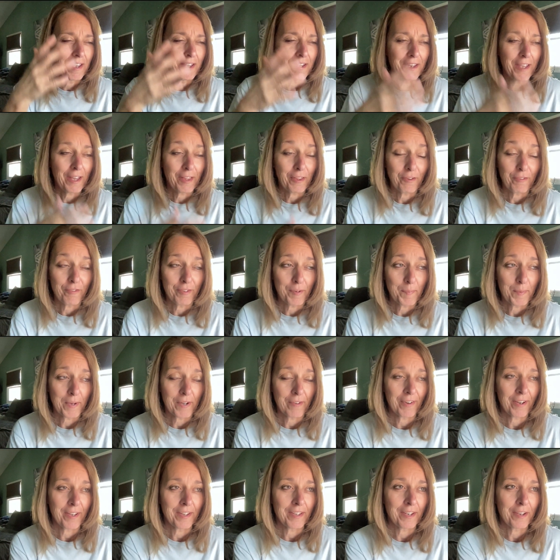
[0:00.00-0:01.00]
yellow ribbon
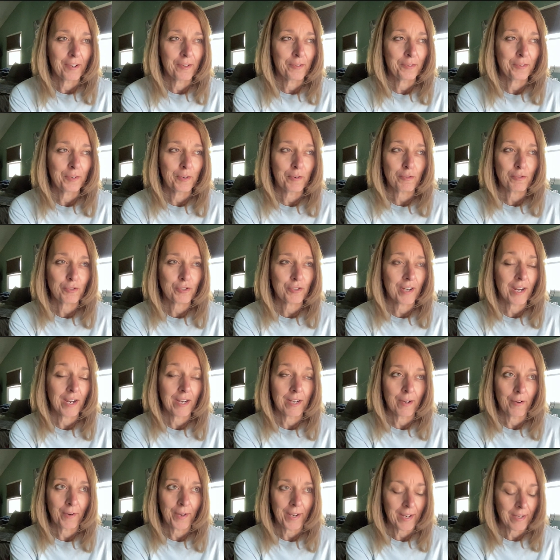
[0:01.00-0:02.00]
around the old oak tree. I
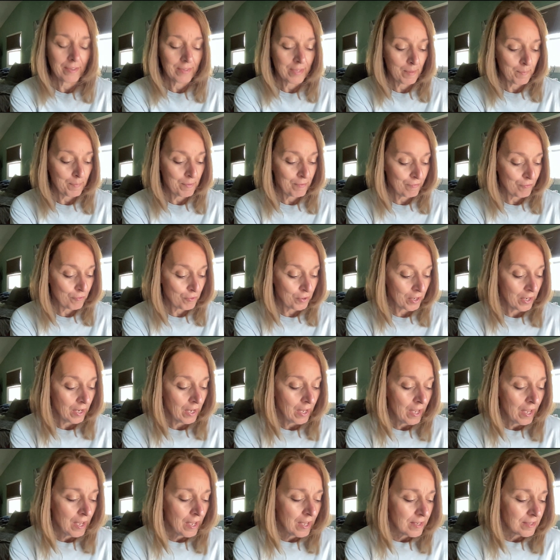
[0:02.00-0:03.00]
know I got that before.
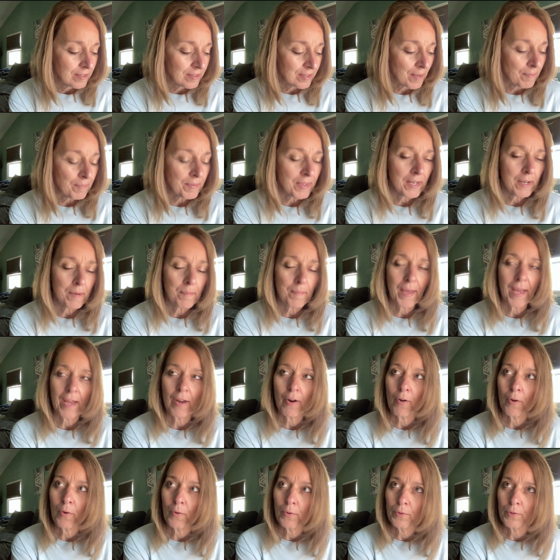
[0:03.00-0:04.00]
Something about
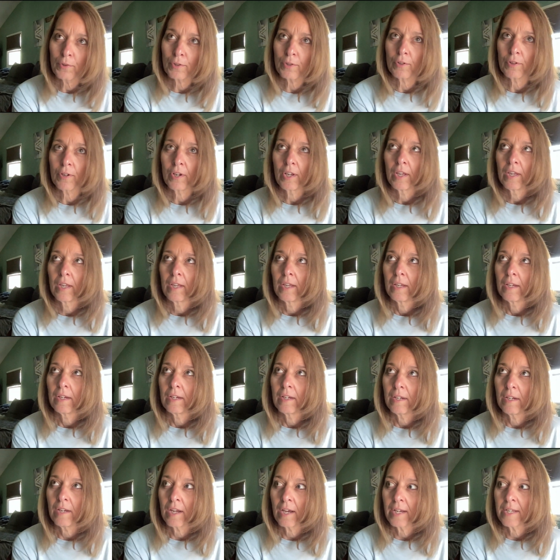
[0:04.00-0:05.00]
older,
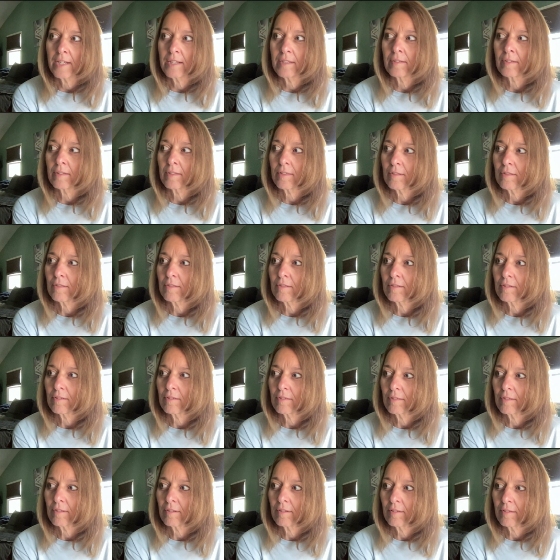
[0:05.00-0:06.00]
nice,
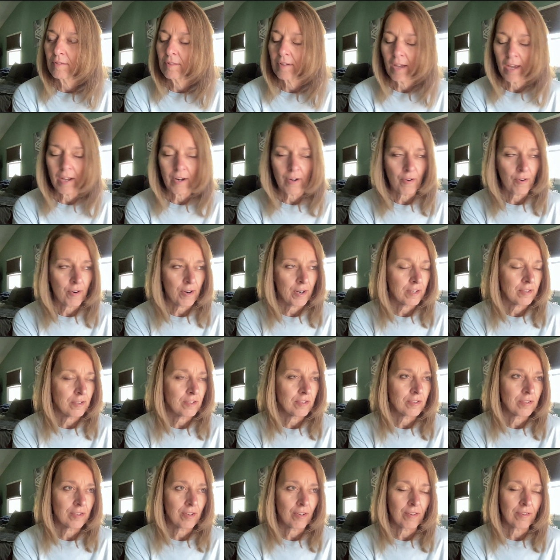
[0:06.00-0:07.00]
not hard
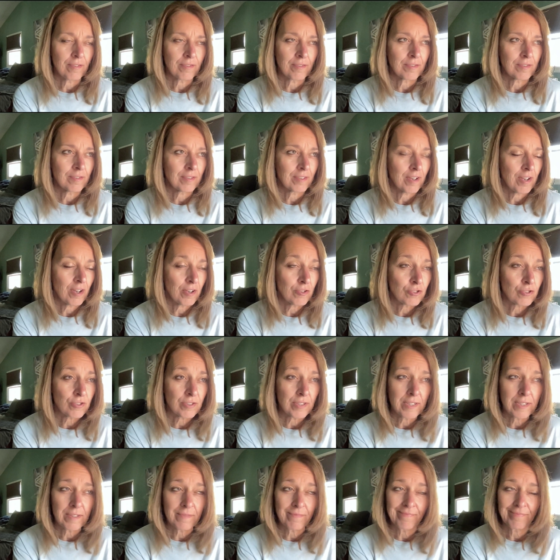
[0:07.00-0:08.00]
songs,
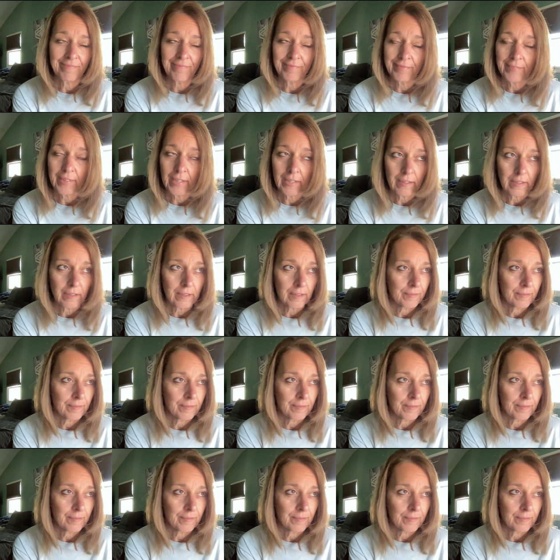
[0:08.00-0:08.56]
country. Ugh.